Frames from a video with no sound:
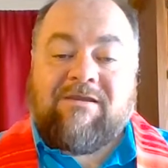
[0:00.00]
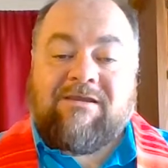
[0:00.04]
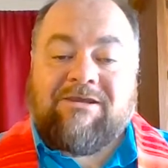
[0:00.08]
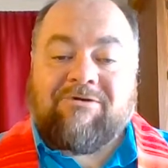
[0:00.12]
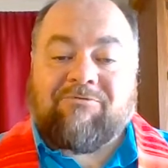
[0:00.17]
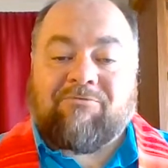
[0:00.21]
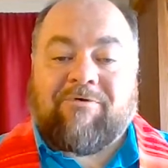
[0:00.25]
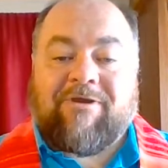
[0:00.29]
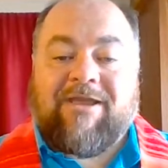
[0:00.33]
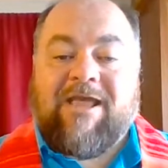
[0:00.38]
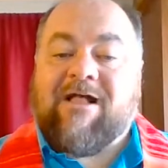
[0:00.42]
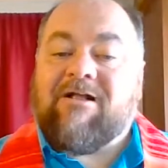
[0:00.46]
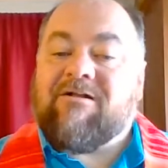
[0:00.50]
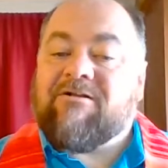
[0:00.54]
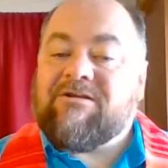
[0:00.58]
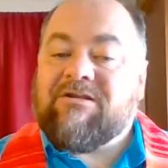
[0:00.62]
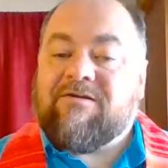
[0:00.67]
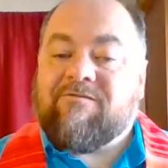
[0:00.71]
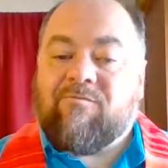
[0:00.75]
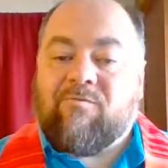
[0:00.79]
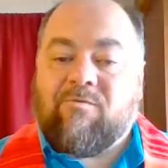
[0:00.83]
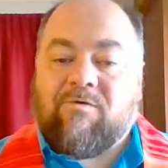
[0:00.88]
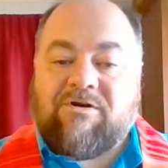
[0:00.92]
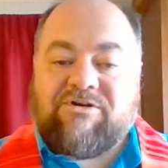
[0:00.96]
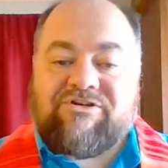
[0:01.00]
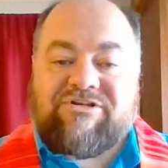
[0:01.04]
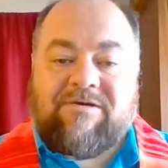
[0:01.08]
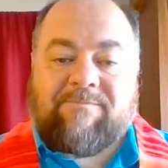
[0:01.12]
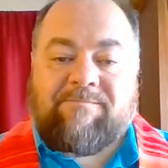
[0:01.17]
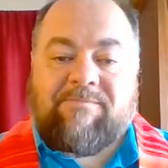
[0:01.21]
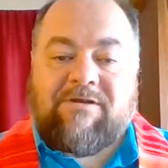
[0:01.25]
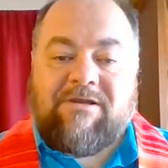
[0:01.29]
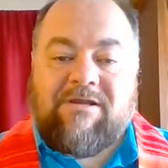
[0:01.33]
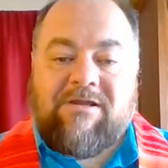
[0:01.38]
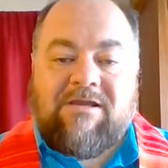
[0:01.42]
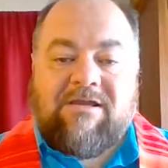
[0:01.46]
in reality of
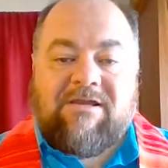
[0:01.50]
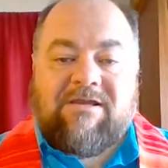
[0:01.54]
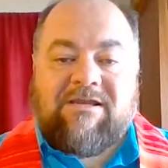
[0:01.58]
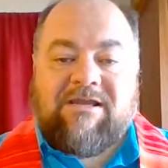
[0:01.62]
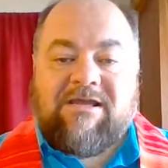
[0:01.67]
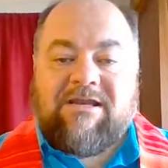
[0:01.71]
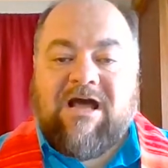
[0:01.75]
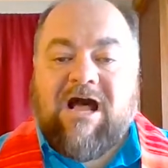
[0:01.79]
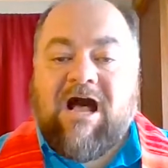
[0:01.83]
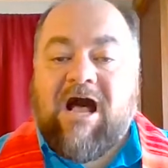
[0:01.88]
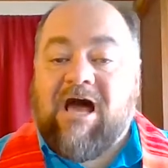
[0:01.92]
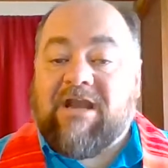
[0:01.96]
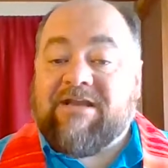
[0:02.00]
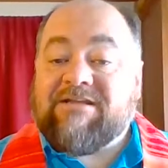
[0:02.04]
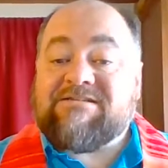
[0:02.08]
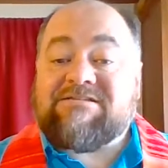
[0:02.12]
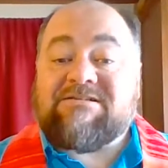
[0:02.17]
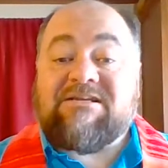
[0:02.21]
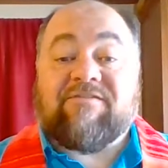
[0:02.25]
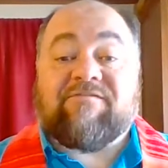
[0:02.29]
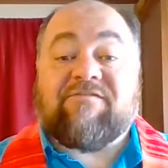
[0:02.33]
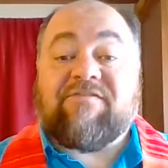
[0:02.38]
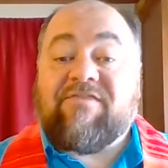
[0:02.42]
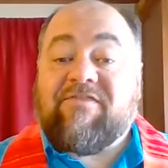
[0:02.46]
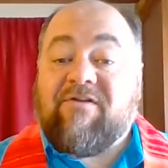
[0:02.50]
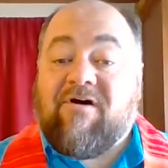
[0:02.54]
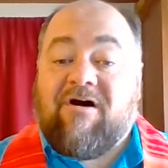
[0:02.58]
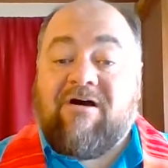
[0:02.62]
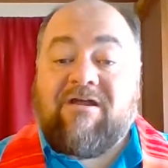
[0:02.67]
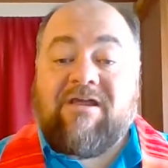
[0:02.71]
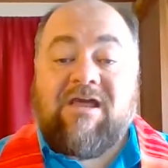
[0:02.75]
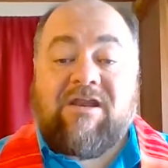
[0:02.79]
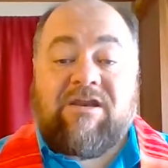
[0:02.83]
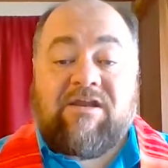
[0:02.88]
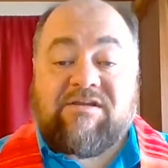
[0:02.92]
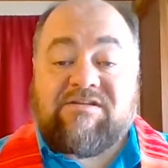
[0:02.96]
worship, in honesty of
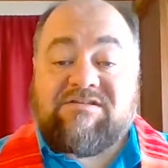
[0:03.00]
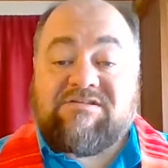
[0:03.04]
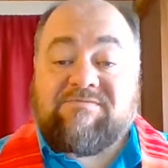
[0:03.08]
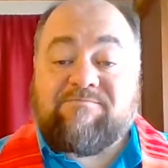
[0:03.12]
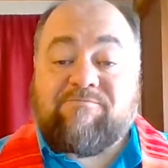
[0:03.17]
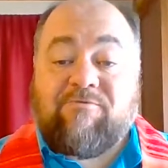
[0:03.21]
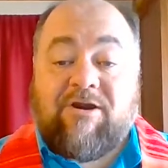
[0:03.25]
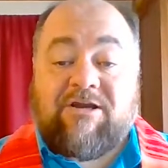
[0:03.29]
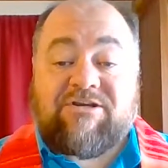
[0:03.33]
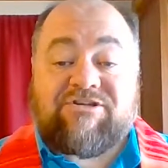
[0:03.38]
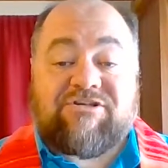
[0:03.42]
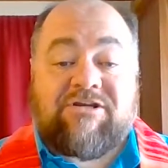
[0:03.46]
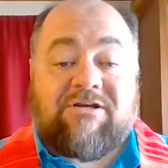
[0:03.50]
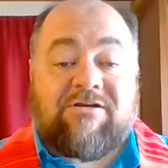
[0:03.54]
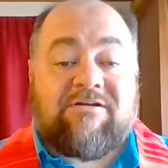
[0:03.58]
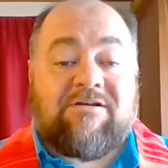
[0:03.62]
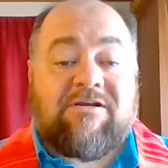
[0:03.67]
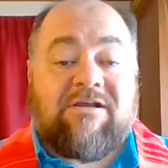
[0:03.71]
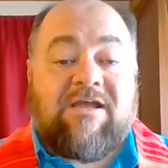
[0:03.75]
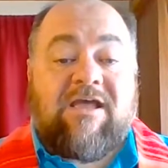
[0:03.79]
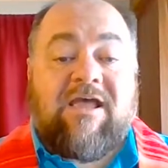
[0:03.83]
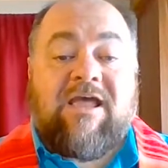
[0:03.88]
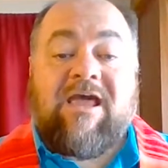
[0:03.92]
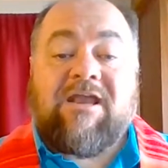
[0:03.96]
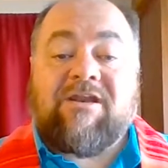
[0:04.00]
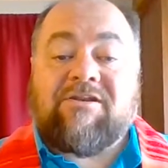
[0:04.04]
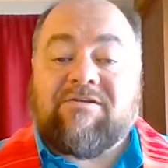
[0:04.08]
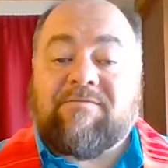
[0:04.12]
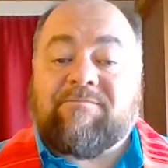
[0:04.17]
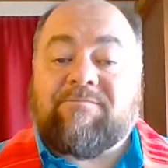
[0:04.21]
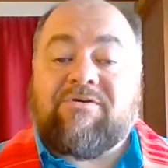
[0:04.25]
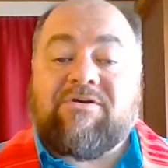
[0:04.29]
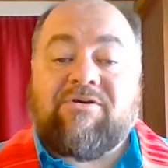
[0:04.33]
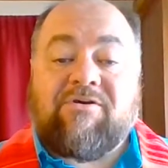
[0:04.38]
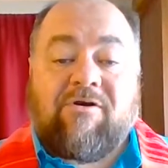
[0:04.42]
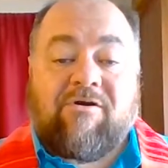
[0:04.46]
thought and expression, and in the
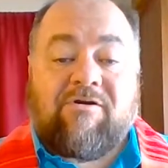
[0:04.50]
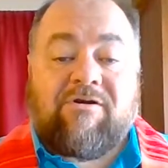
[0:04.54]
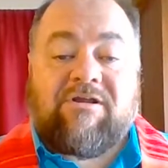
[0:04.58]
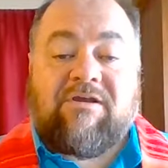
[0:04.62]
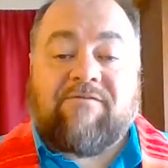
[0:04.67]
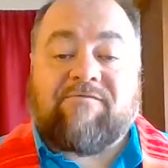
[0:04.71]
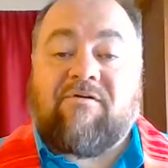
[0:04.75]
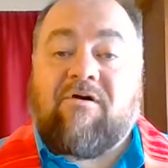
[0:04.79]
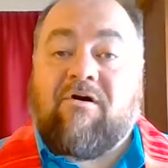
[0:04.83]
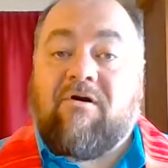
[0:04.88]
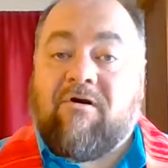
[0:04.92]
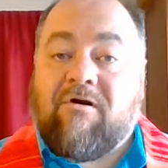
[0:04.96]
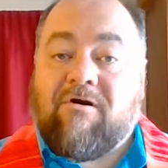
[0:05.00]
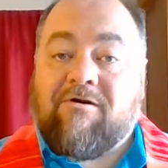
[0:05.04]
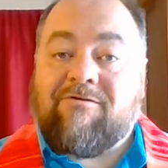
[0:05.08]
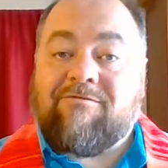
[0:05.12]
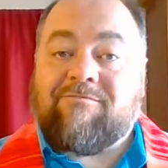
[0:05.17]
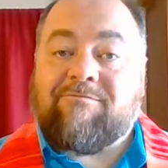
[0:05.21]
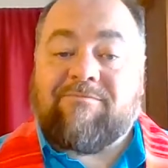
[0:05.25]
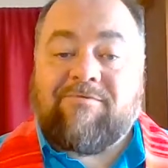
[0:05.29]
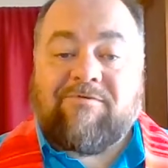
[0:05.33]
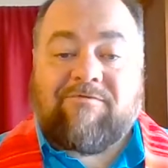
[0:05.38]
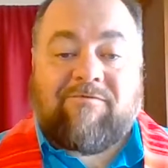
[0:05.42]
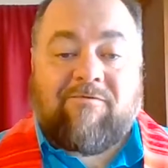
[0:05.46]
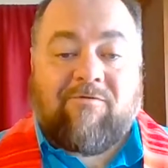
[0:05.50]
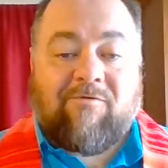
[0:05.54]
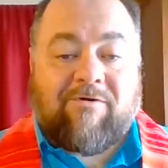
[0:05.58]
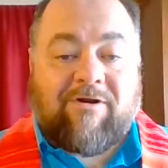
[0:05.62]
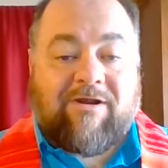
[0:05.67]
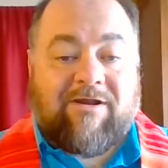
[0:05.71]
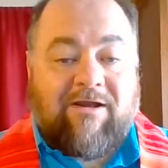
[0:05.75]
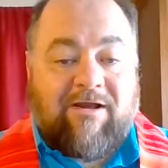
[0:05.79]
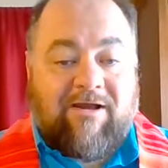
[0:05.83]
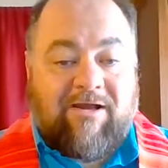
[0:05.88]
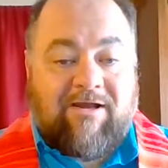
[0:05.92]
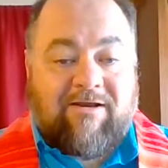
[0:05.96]
purity of heart before
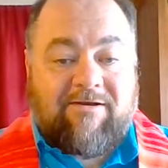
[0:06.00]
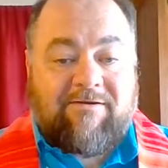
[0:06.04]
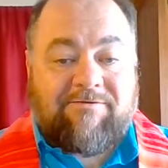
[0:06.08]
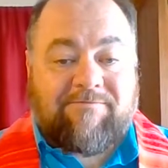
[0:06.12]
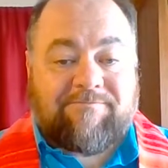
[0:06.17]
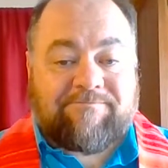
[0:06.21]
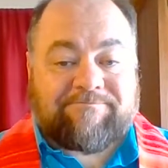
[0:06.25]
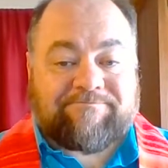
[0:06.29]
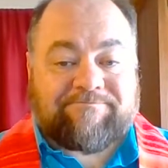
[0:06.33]
God.